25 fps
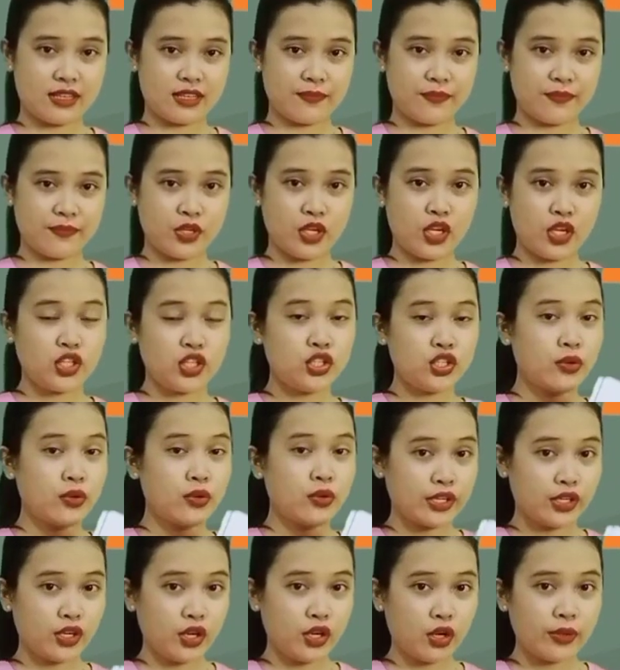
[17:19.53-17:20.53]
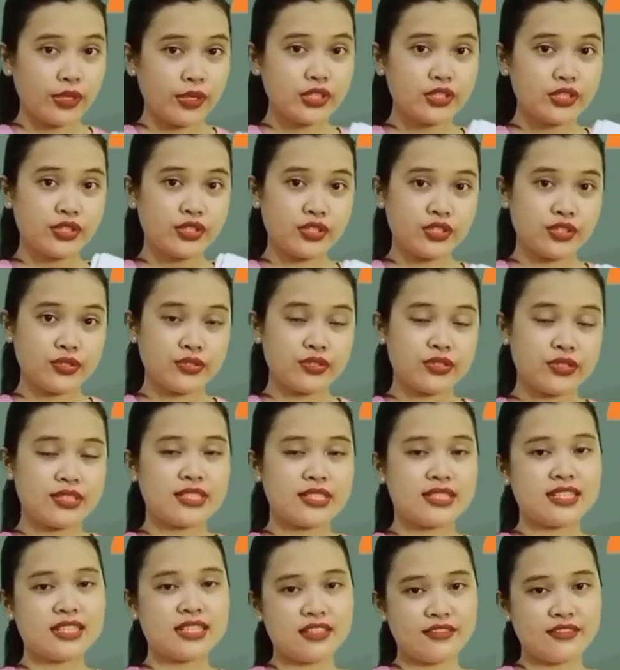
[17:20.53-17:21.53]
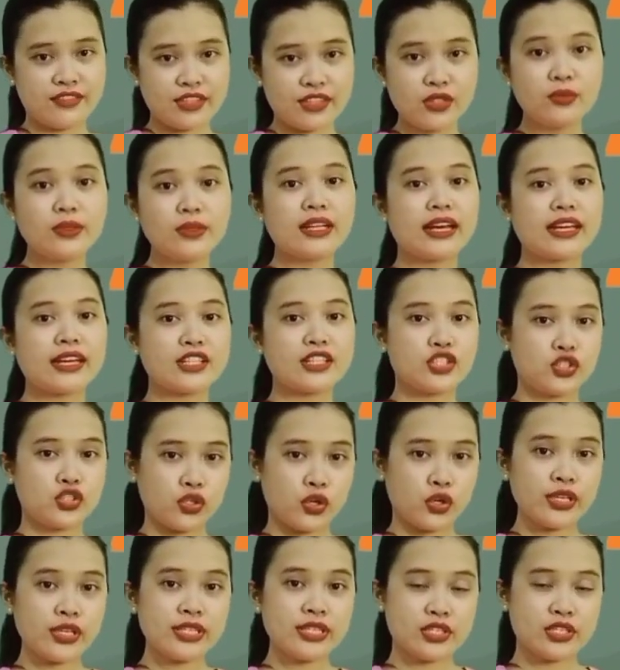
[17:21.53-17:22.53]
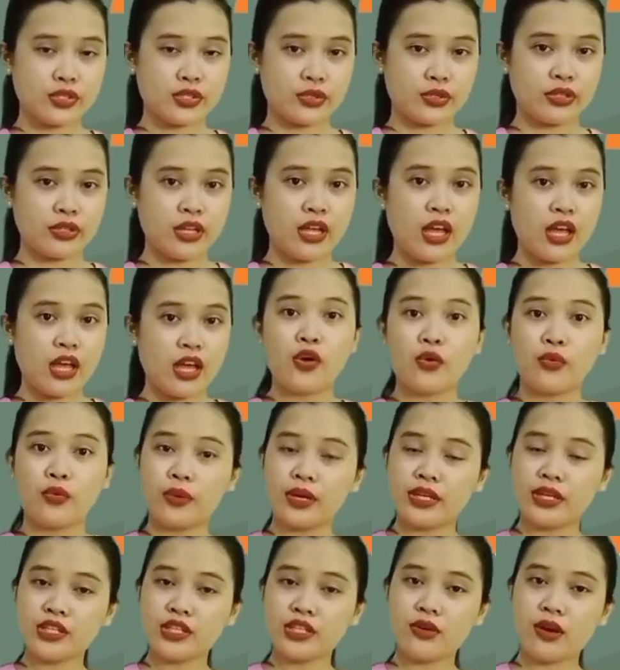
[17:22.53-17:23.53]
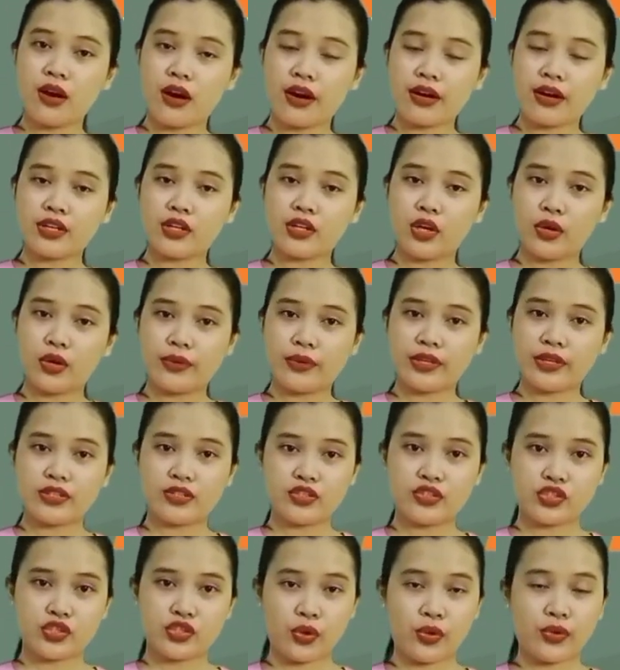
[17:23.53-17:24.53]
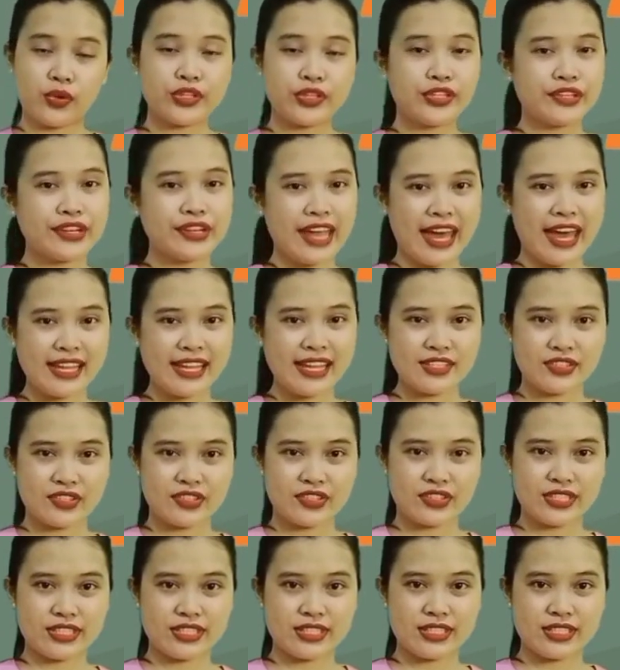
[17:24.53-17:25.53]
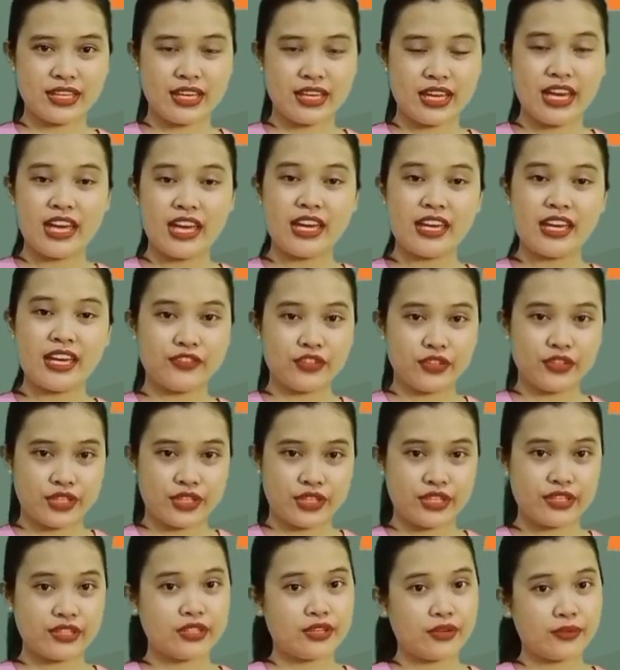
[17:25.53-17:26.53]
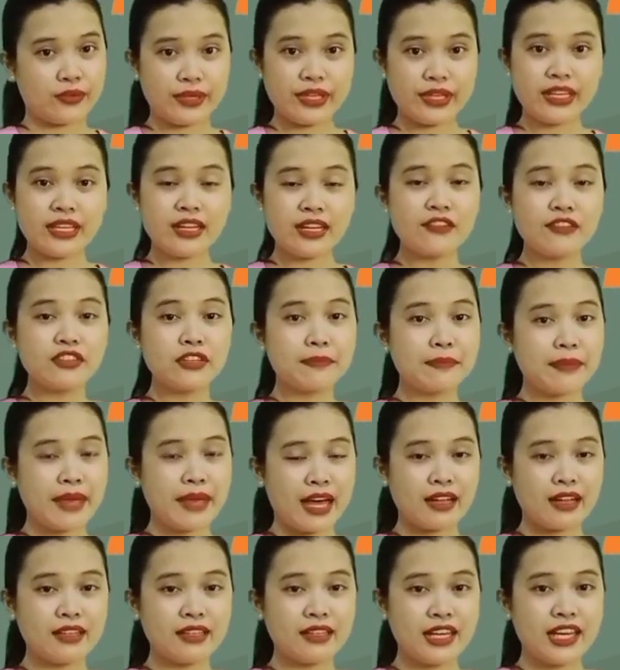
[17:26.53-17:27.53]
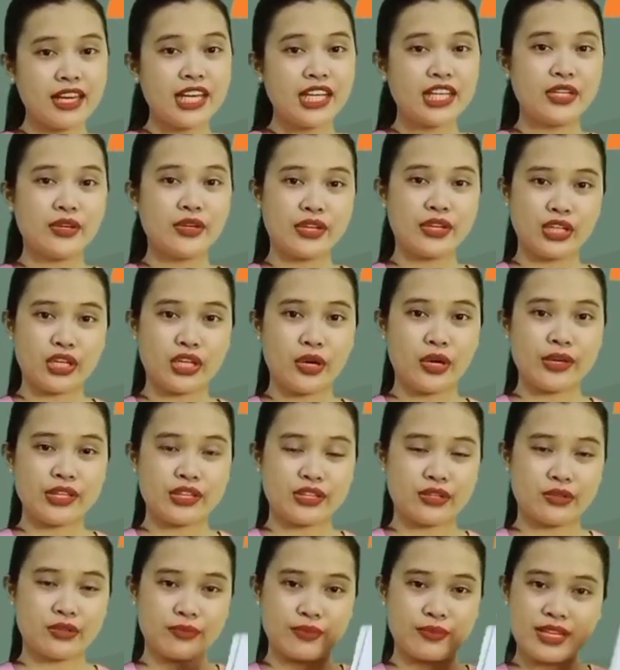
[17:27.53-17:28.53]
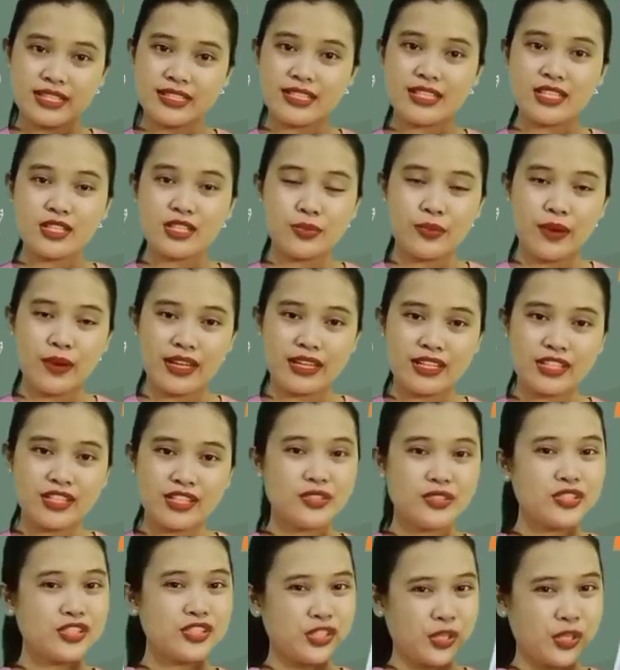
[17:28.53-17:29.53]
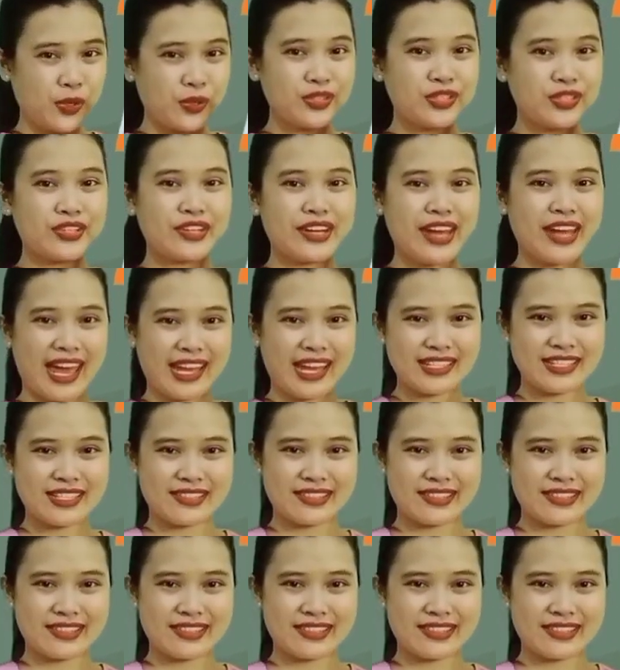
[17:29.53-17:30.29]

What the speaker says: You are going to use this individualized choice tool when you are going to show your answers. If you hear the ringing of the bell, you're going to raise this one to show your answer.